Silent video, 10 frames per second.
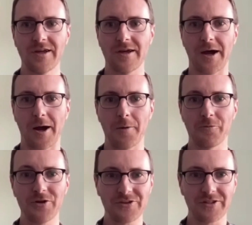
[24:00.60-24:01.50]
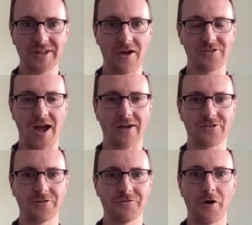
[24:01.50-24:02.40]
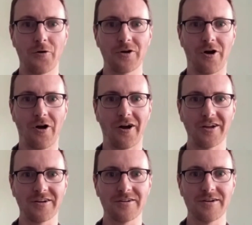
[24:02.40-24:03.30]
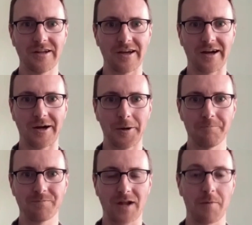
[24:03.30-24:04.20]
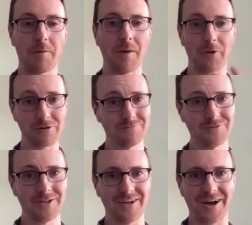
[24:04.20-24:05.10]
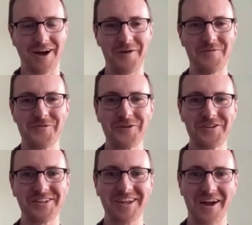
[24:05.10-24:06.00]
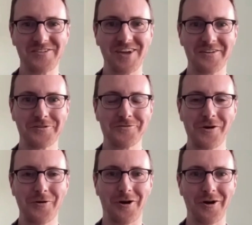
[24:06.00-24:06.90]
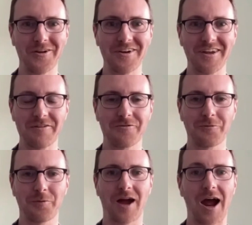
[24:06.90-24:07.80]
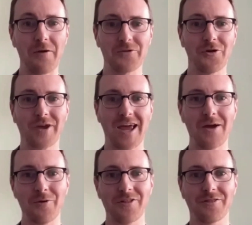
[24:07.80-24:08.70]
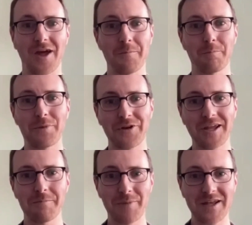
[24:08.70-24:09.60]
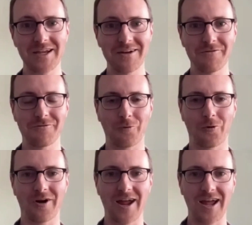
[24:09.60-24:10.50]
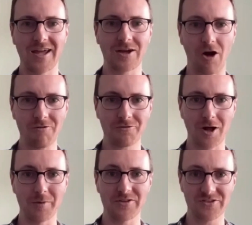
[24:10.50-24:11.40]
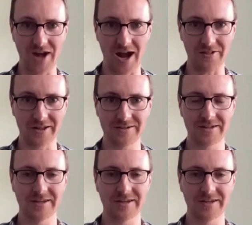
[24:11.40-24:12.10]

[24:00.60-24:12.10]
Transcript: recently I was asked to vote on, I'm a member. Recently I was asked to vote on if I was okay with them bidding for a golf club in Scotland.